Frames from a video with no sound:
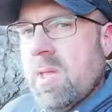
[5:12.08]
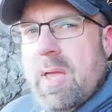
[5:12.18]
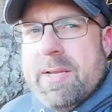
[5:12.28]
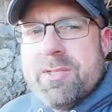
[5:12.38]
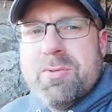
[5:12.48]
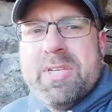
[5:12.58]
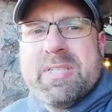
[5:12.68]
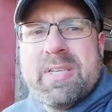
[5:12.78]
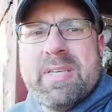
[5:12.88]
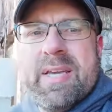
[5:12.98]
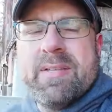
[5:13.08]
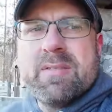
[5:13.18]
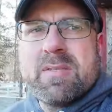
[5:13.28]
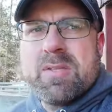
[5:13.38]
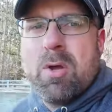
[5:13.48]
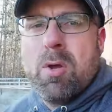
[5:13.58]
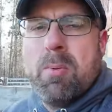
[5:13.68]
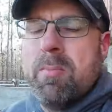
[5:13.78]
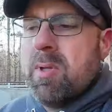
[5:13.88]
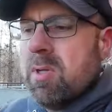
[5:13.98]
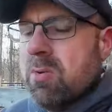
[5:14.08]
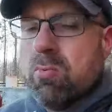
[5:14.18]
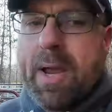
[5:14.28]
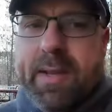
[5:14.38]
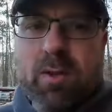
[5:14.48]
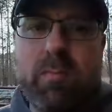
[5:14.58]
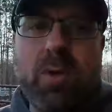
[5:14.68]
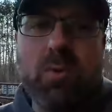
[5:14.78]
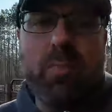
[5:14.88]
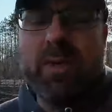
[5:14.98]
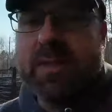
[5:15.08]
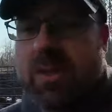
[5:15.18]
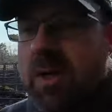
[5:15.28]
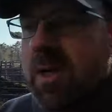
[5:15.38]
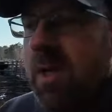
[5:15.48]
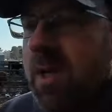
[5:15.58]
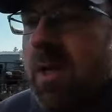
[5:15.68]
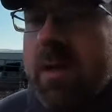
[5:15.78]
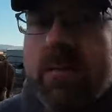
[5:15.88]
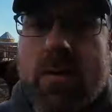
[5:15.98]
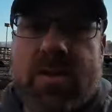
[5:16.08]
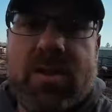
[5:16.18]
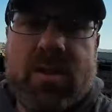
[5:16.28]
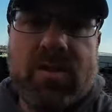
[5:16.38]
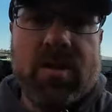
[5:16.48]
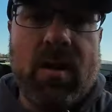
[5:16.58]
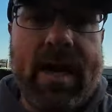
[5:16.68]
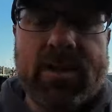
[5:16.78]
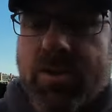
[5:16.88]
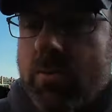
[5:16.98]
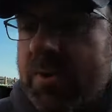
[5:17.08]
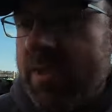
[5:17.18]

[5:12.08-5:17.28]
I do need to get some regular milk replacer versus colostrum.